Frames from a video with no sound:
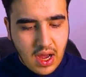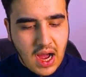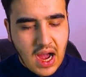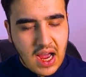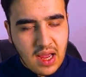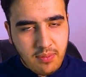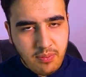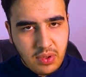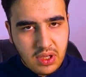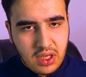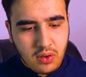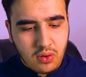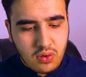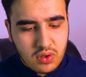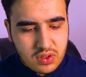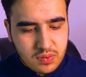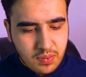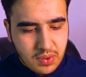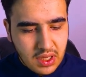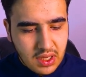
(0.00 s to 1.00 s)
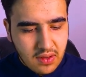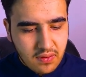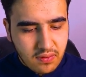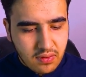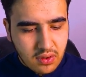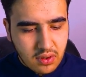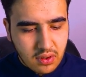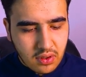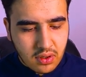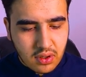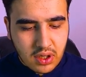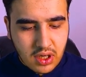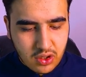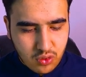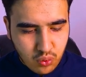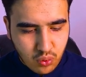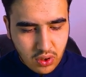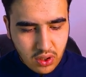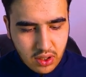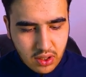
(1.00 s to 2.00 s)
IP OSPF
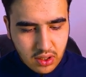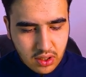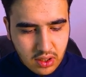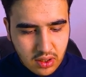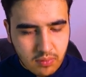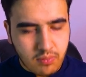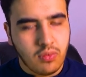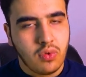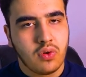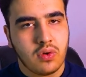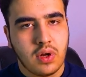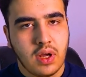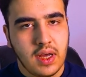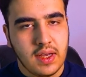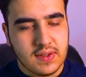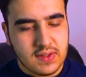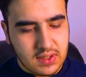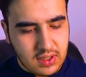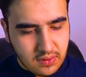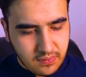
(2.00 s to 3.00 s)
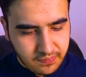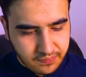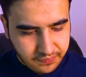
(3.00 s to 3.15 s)
network broadcast.